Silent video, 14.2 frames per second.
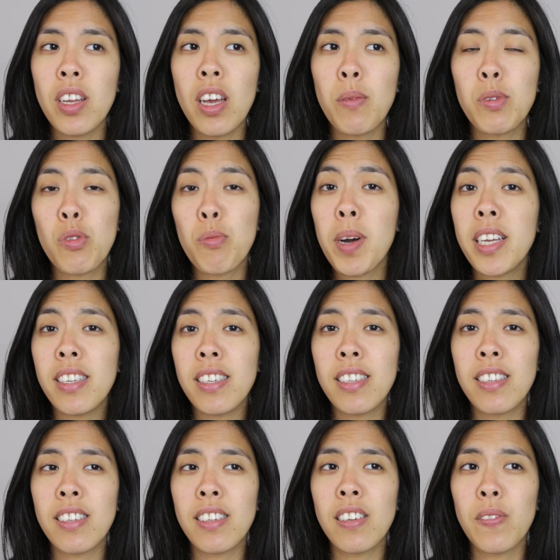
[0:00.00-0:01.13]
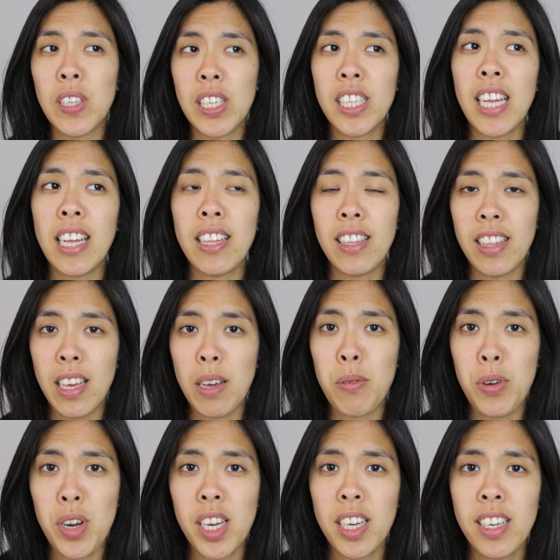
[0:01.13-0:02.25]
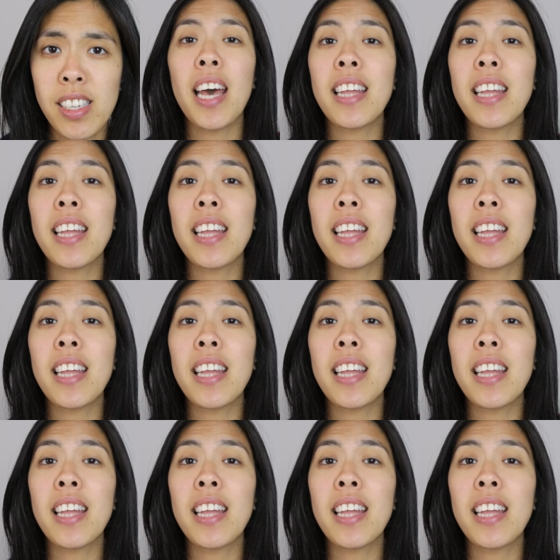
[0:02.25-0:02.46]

and was reminded of the state that they were in.